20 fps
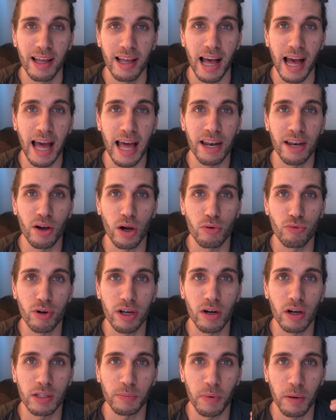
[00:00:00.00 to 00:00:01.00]
And I
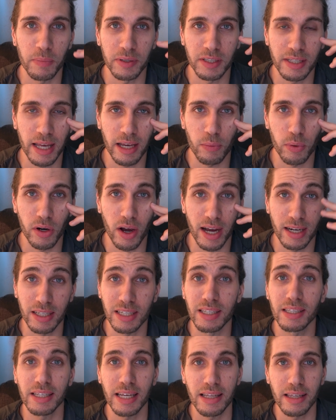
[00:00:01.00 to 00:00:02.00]
realize my mistake when I
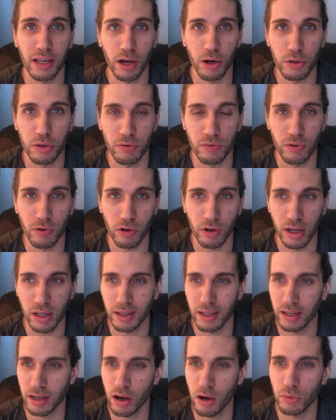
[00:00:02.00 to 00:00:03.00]
actually see the ocean floor and I
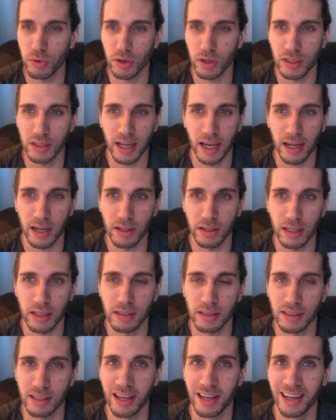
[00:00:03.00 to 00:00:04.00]
think, hold on a second, this is